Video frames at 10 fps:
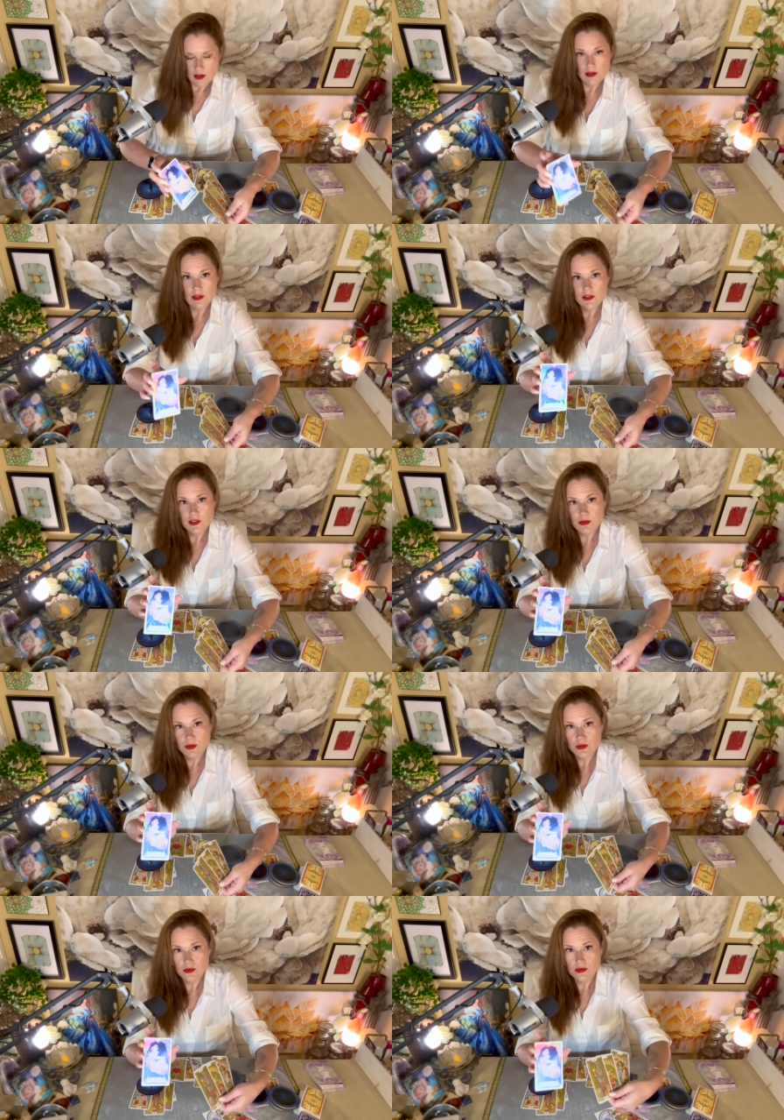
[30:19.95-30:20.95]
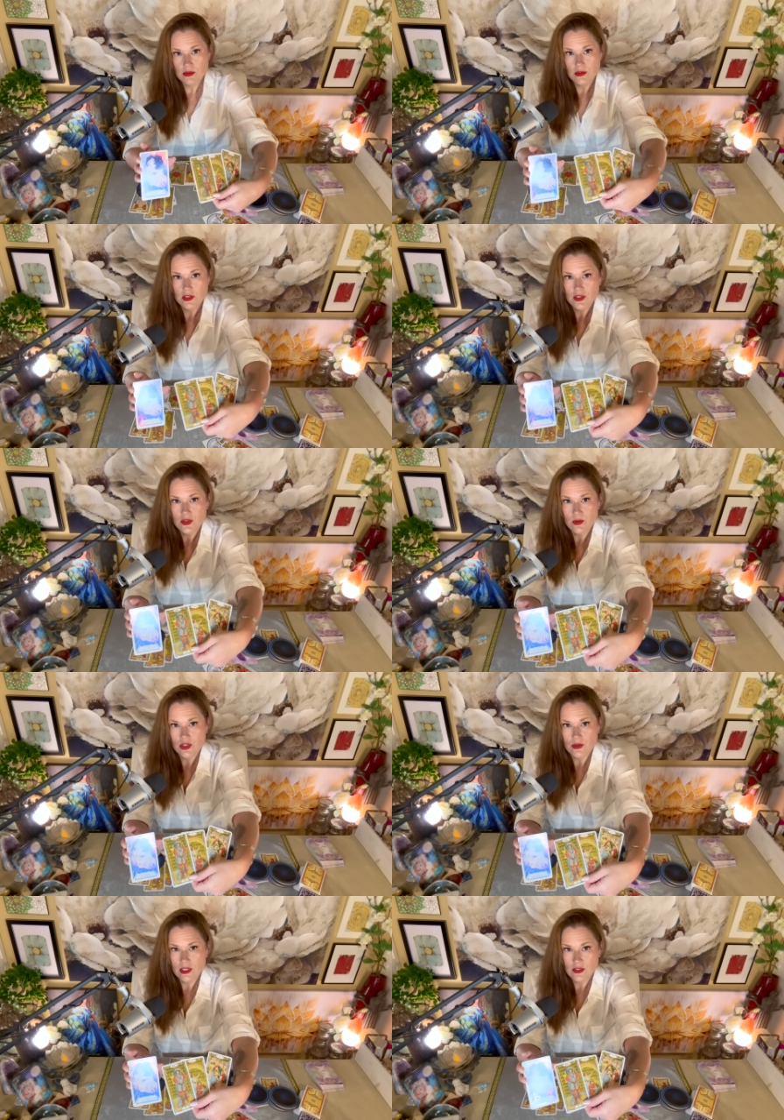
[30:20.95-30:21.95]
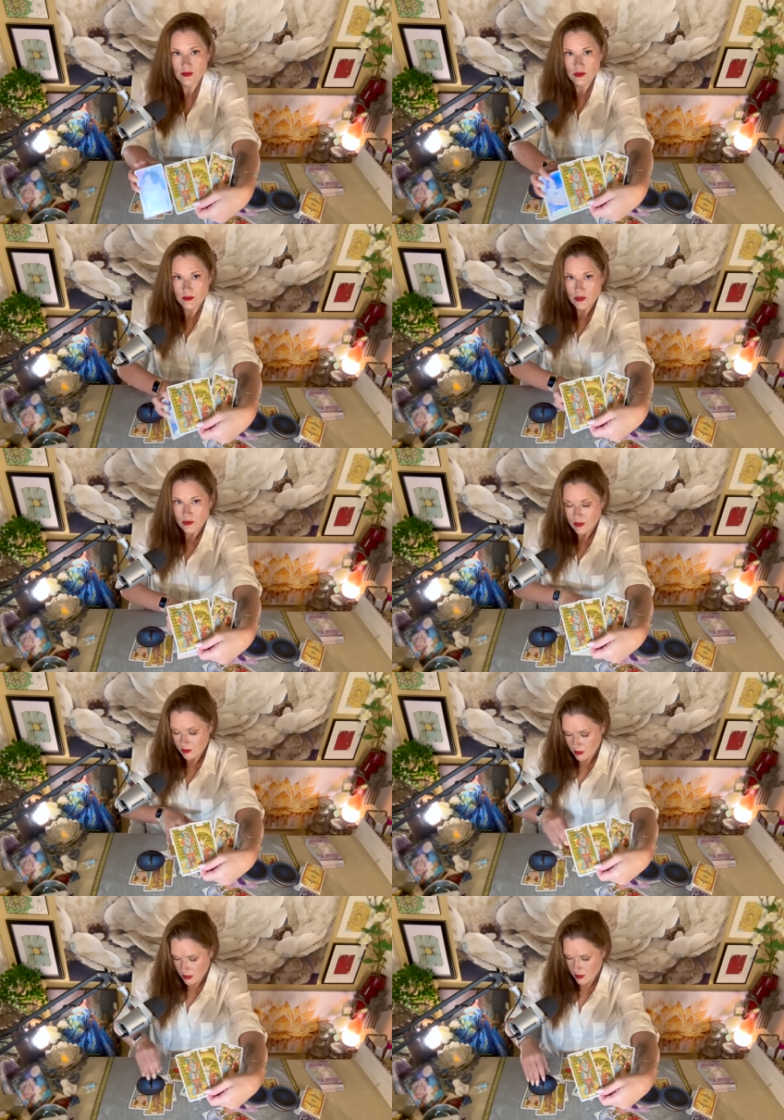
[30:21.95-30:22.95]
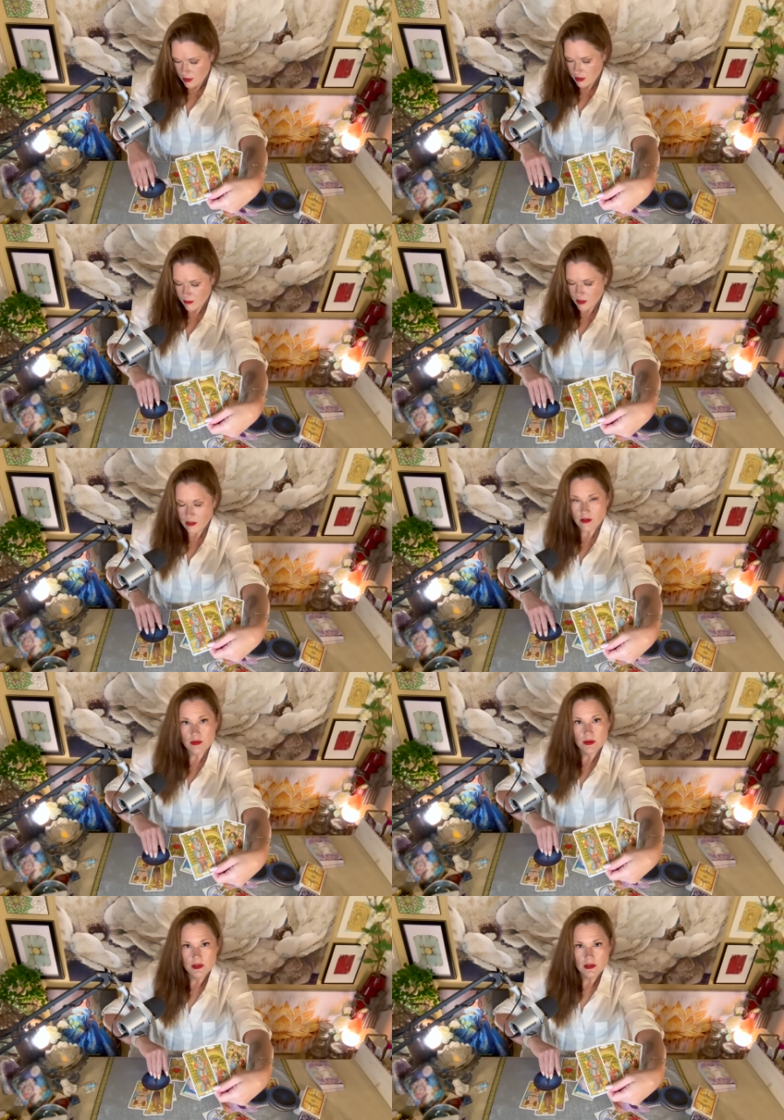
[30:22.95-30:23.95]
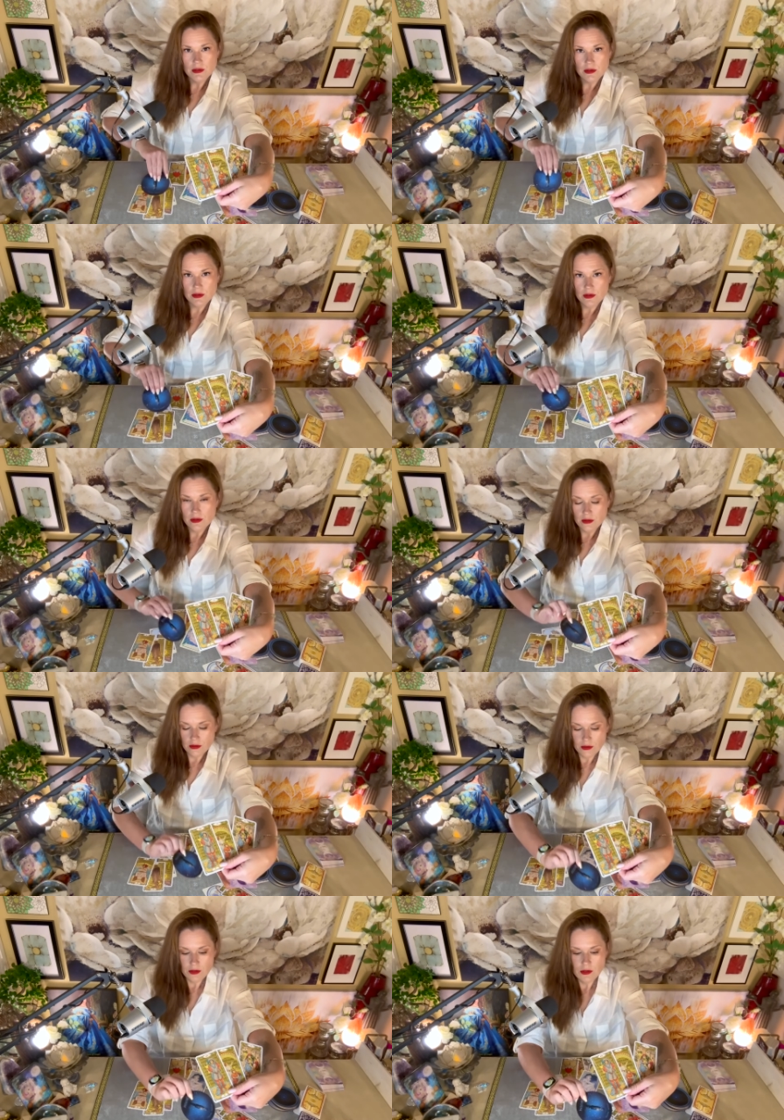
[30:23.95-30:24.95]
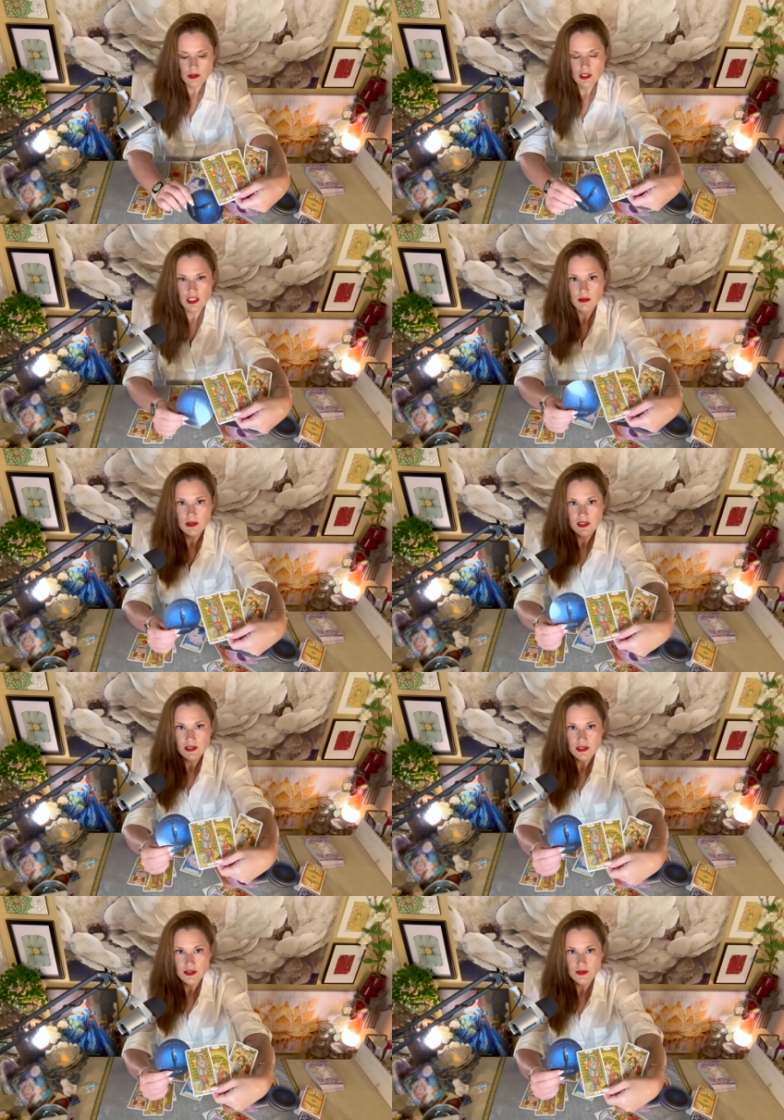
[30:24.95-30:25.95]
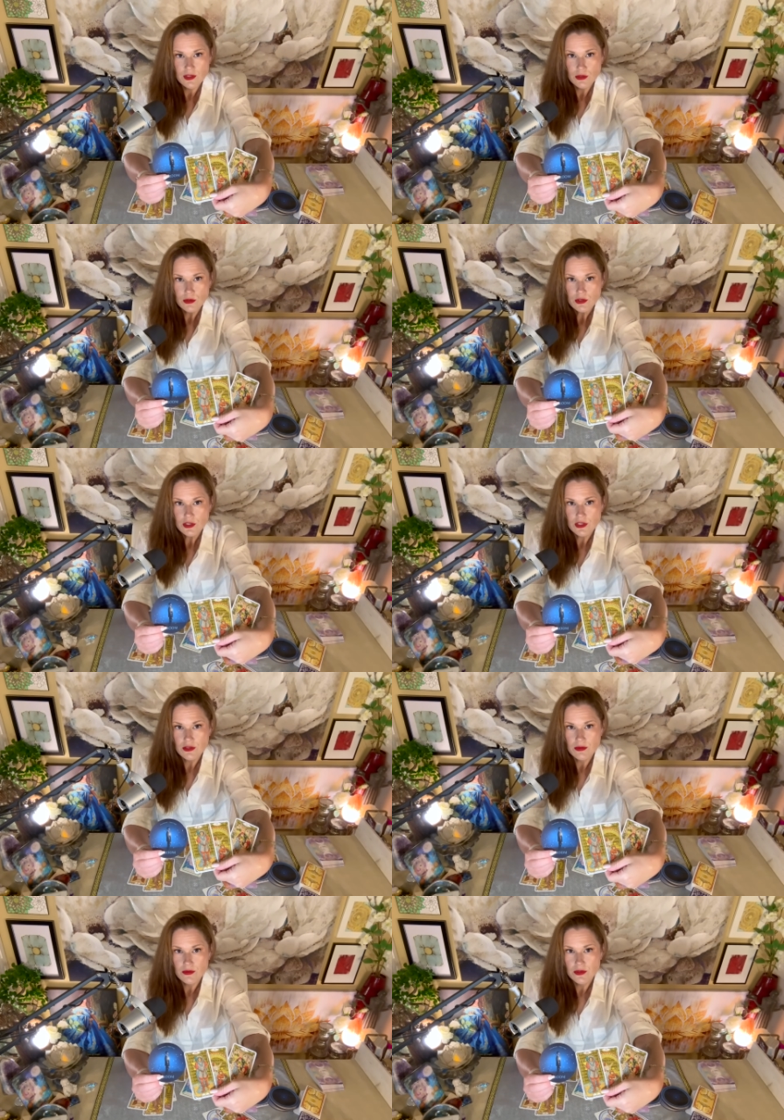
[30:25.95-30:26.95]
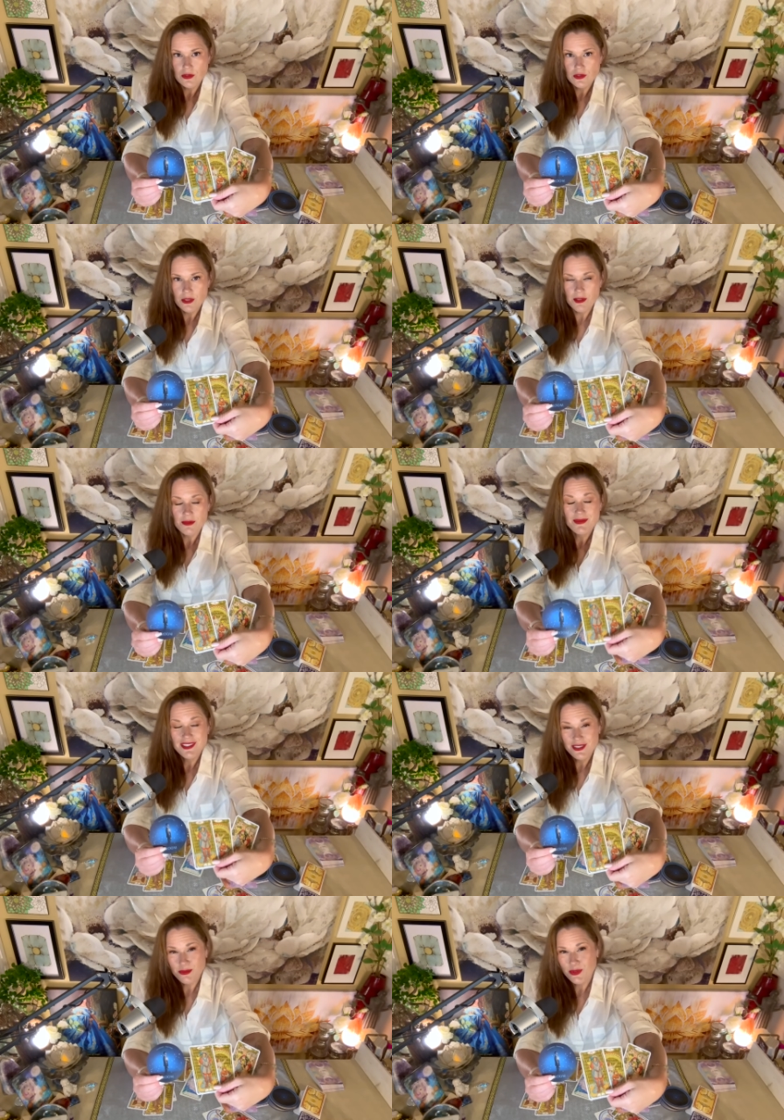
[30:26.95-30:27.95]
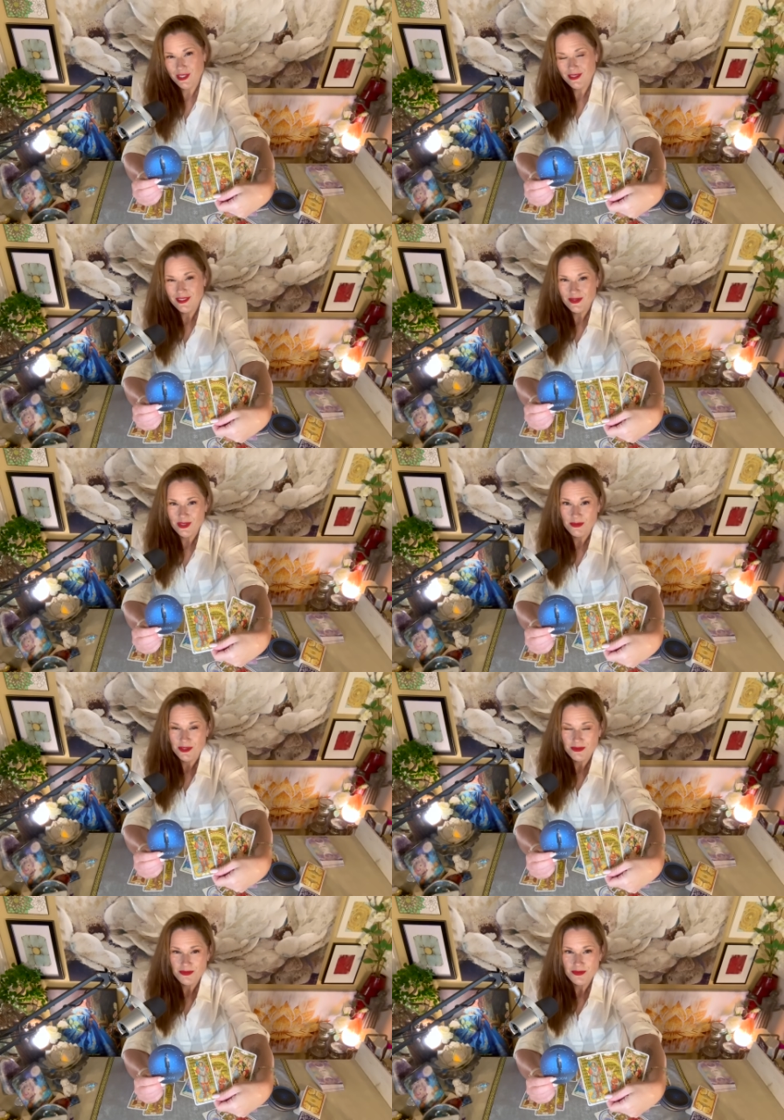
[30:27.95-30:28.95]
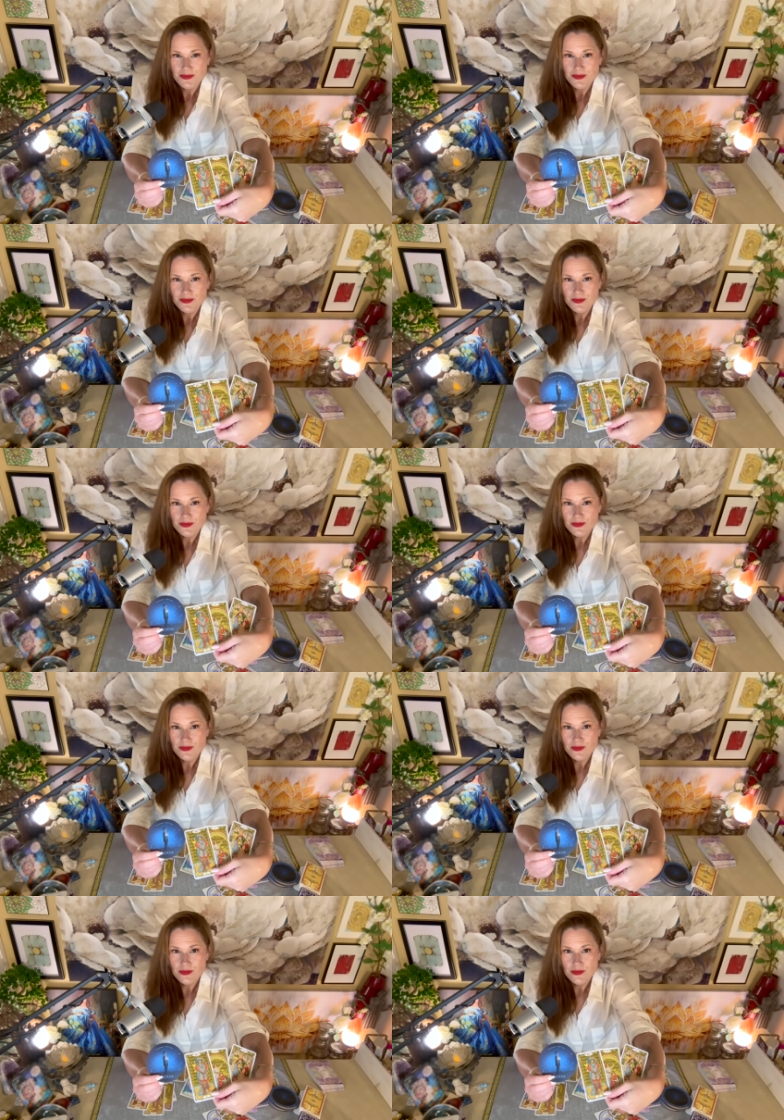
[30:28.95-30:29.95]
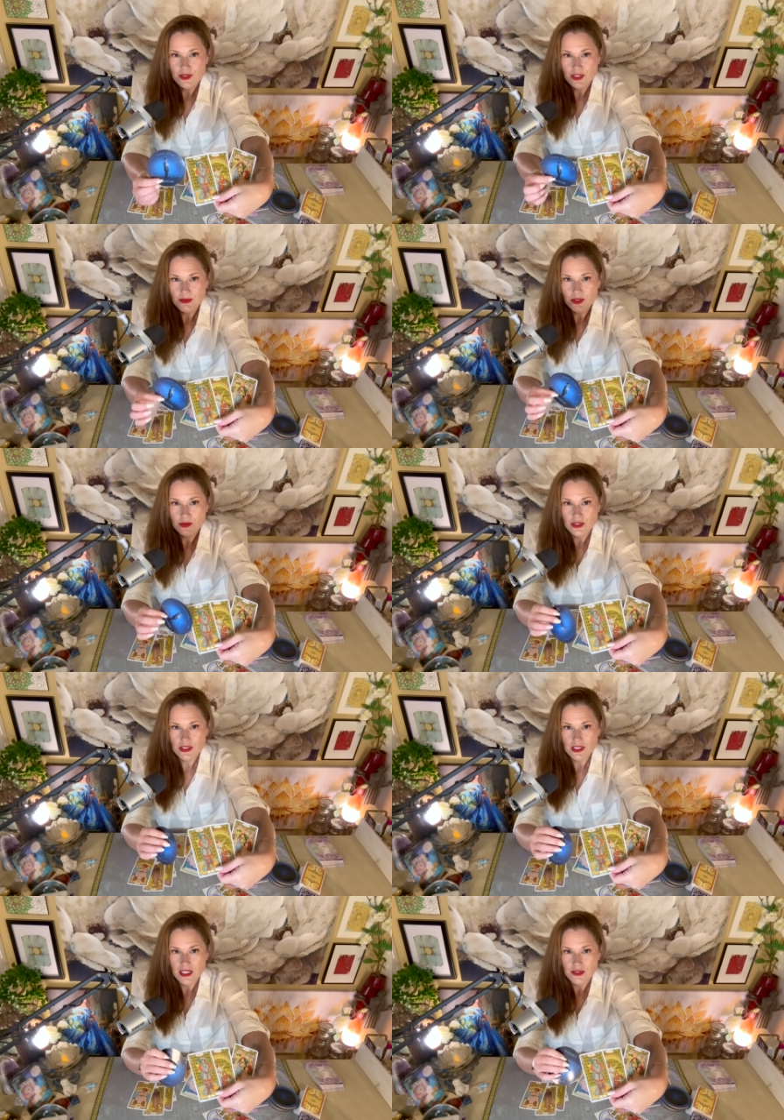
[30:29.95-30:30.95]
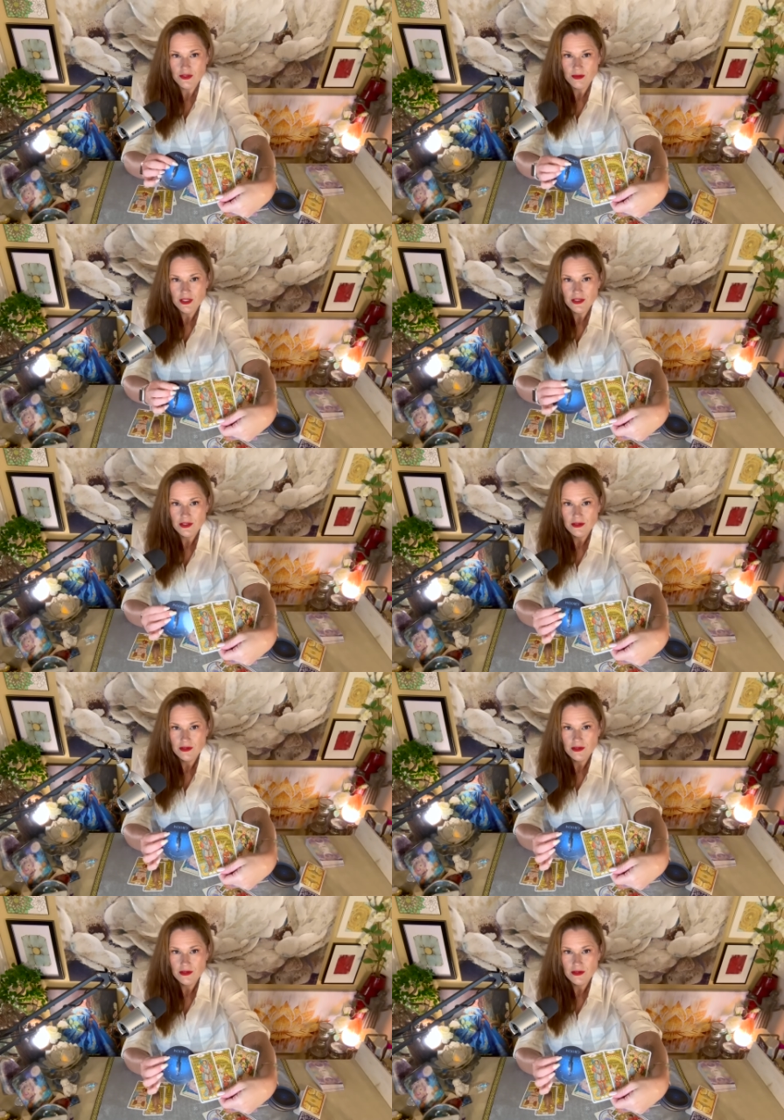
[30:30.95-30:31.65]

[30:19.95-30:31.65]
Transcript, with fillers: Under your moon, this is what you ask for the most. A man or woman who is happily satisfied is in the reverse. I mean, um, the upright is what I meant. Someone who is detached from this,